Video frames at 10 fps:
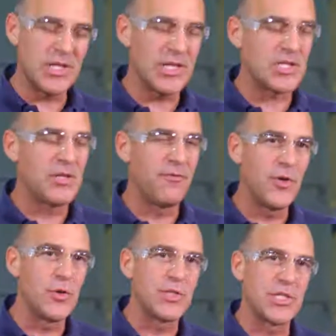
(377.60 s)
this
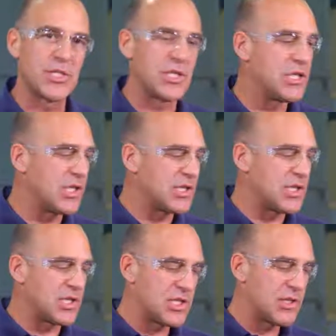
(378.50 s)
confused. It's
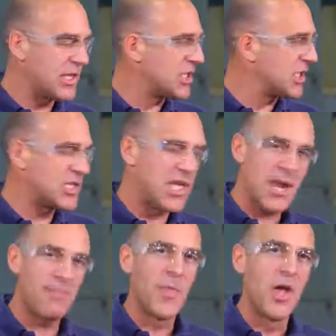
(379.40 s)
the
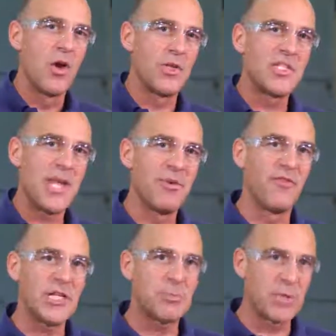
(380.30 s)
same
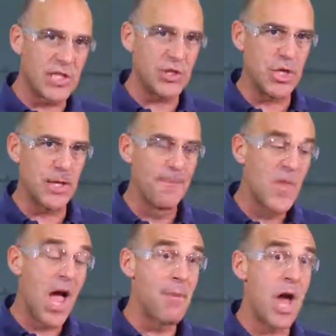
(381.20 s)
device position.
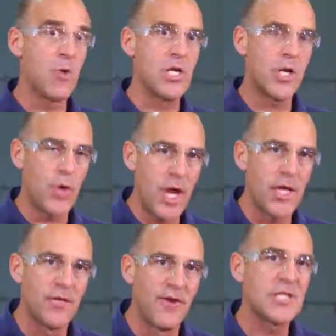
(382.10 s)
I'm not recreating
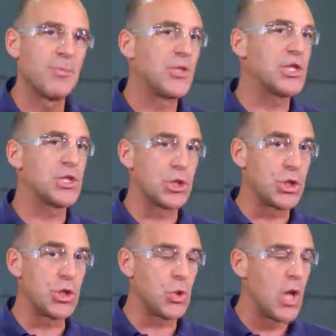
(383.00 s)
device position
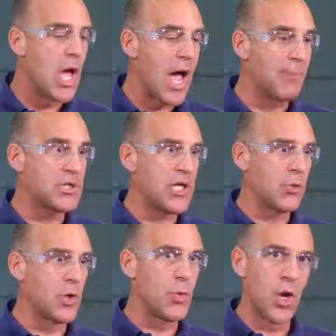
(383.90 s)
2. I'm sticking
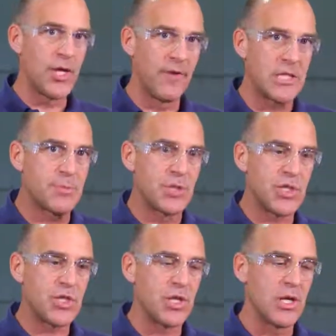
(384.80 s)
with one device
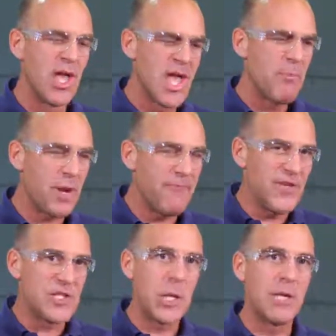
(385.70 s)
position, but I'm
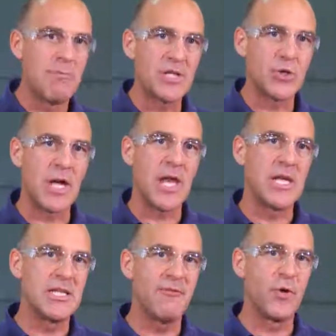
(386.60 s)
physically measuring on a
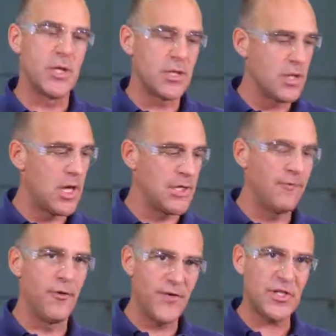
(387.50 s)
different
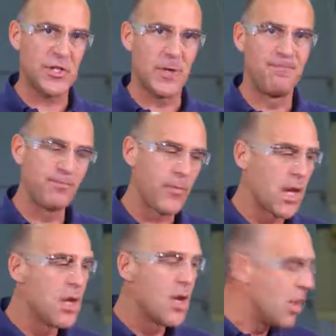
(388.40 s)
fixture.
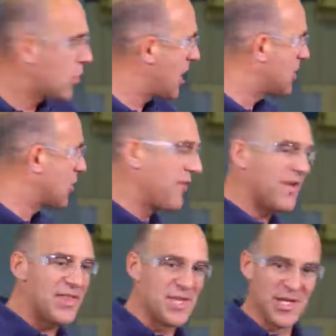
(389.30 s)
Okay, so I've
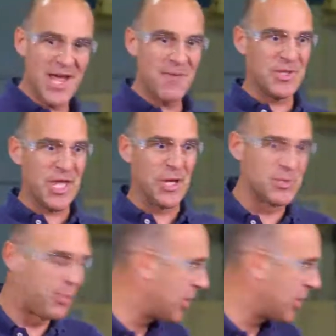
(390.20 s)
got the alignment that looks pretty